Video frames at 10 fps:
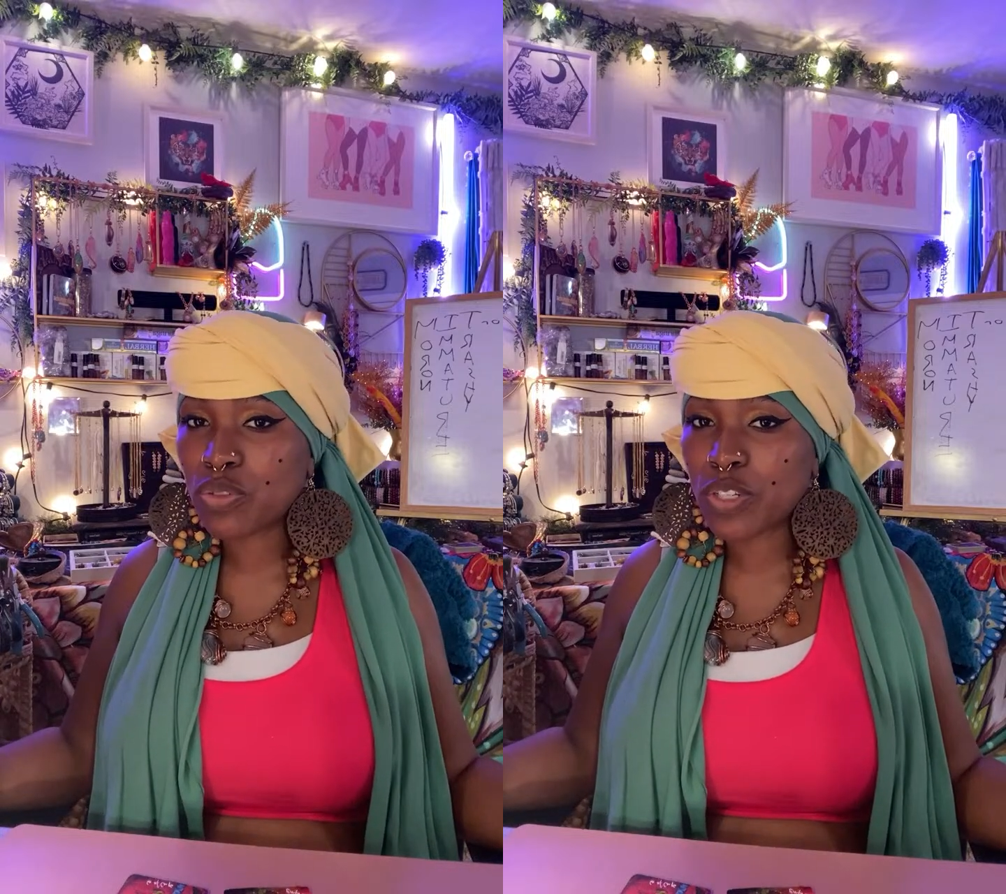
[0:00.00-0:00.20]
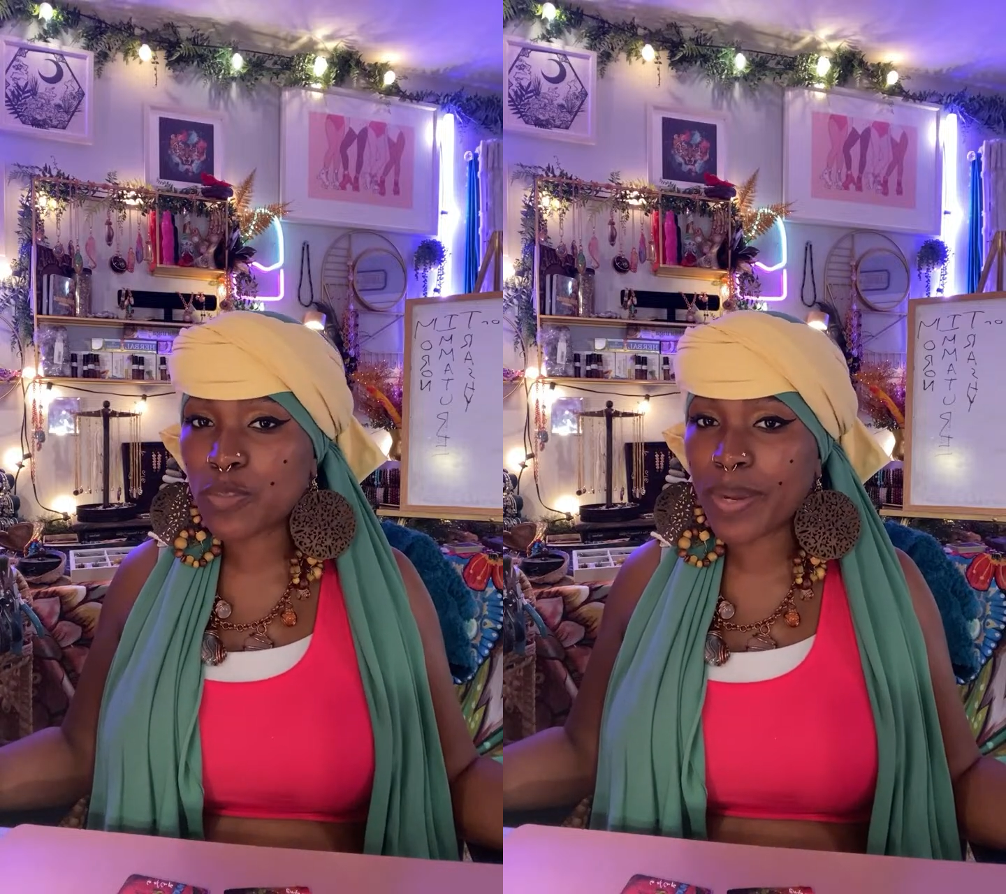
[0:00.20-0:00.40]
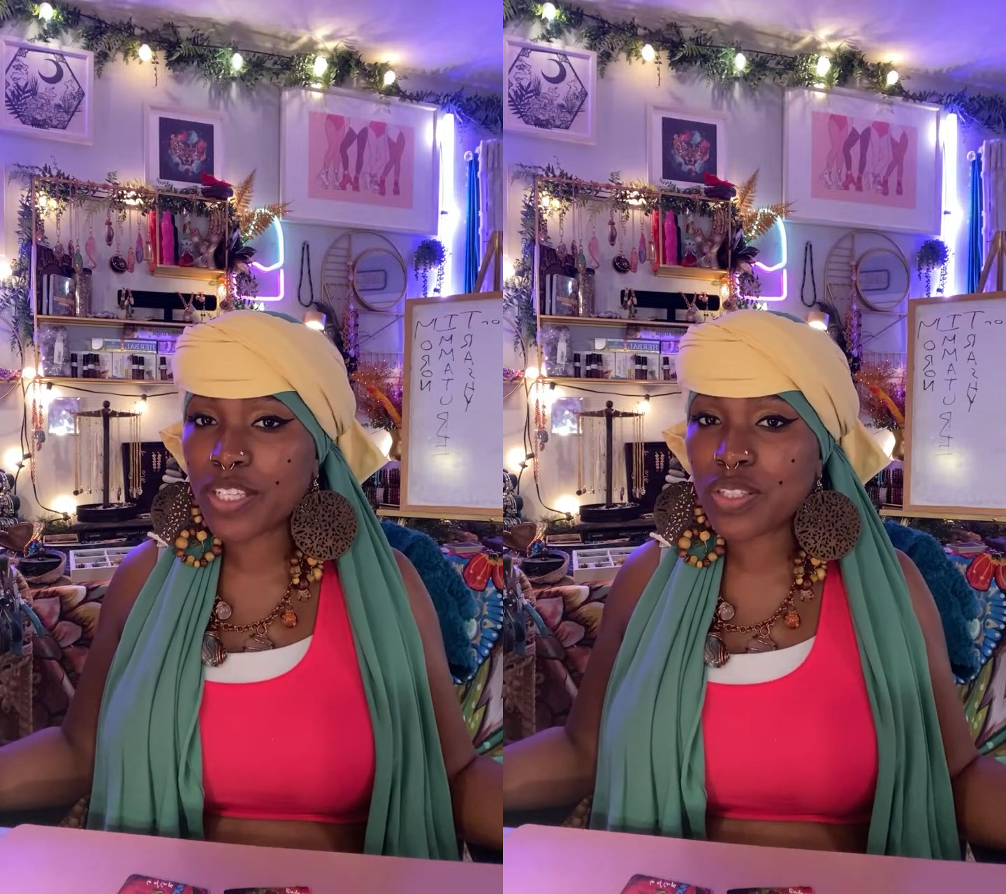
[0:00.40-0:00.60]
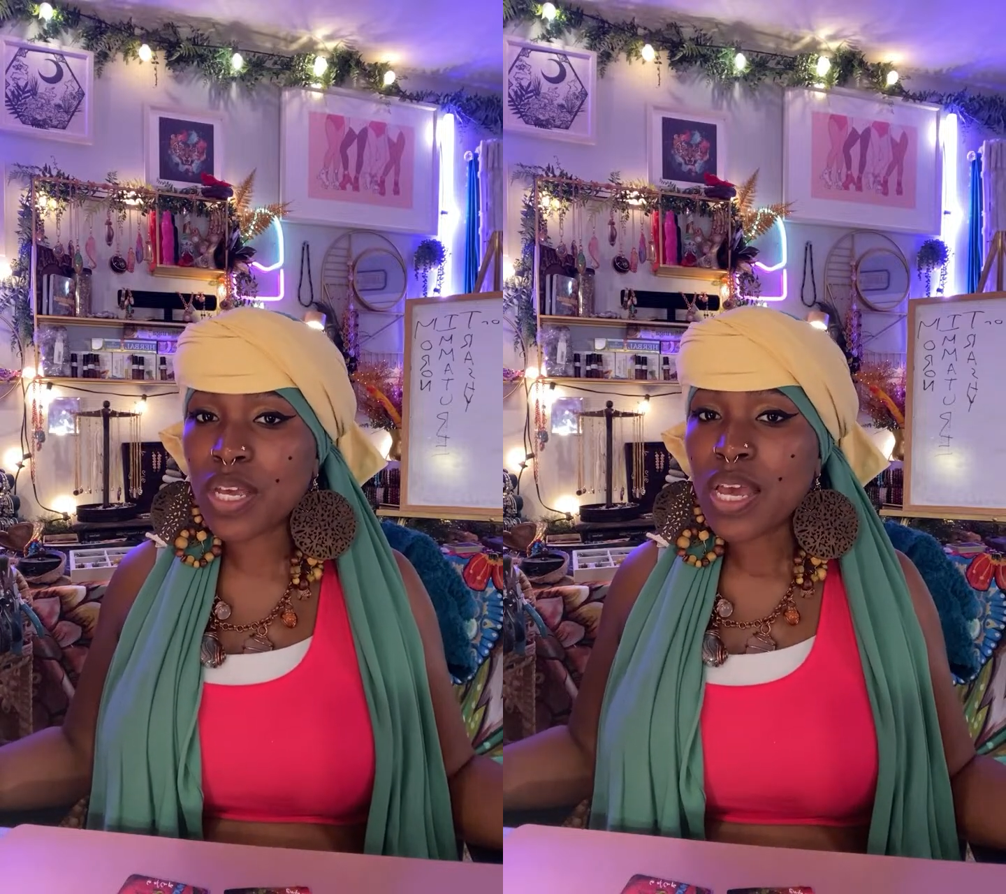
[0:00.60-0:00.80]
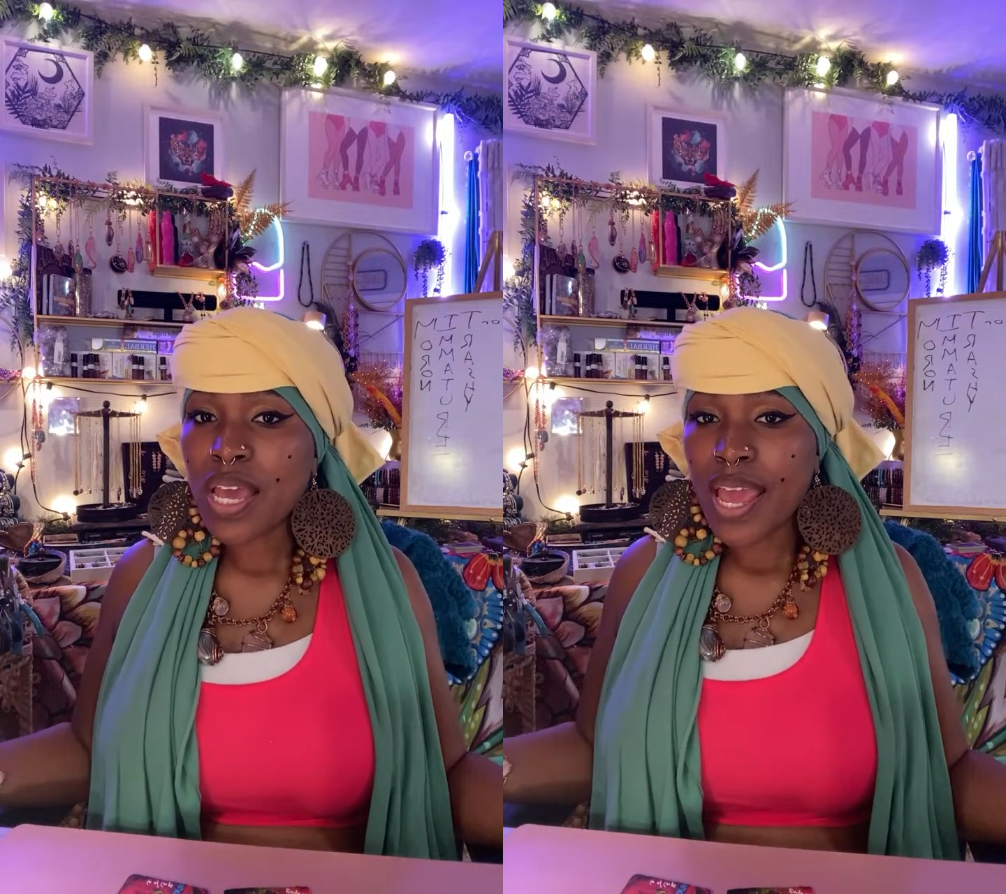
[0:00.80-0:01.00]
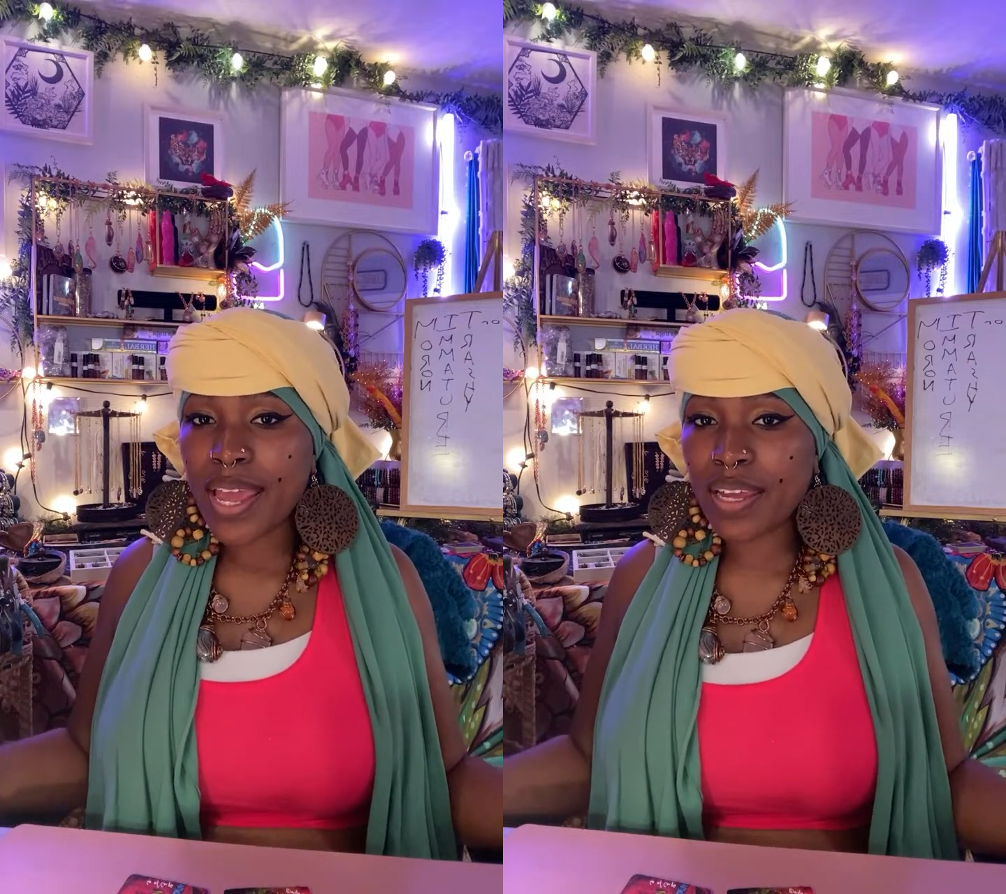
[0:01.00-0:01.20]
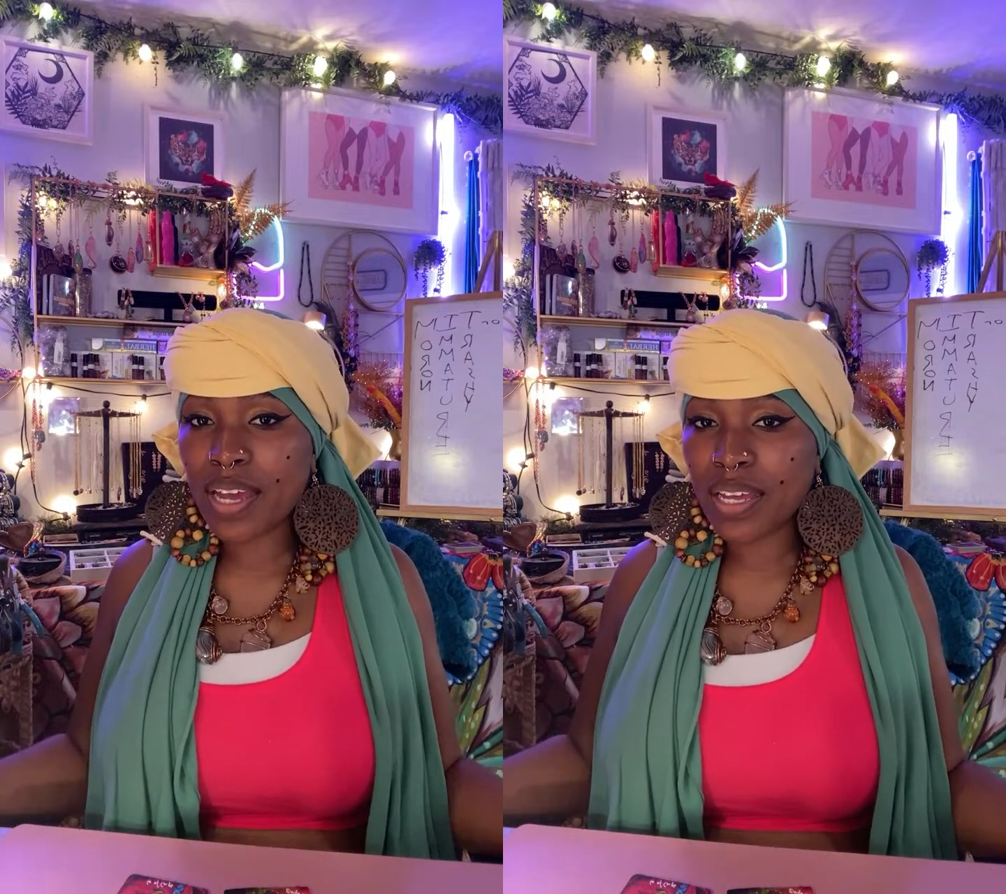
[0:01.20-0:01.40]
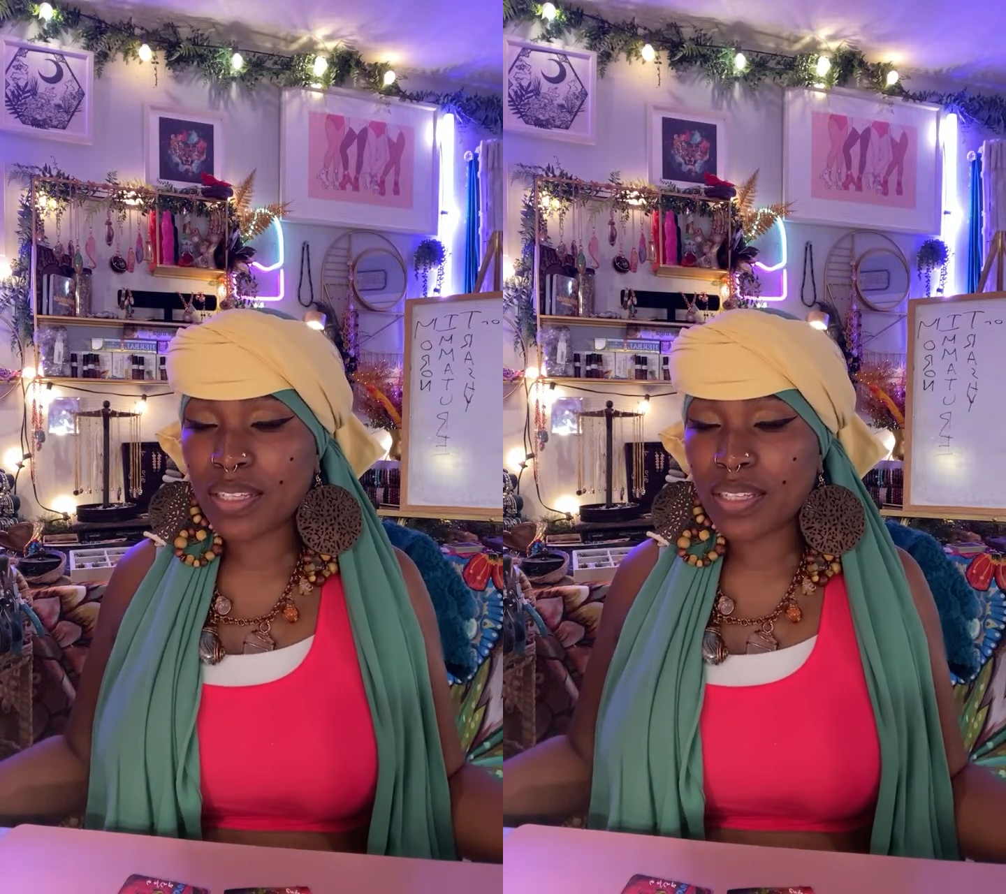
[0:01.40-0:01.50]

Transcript: to express and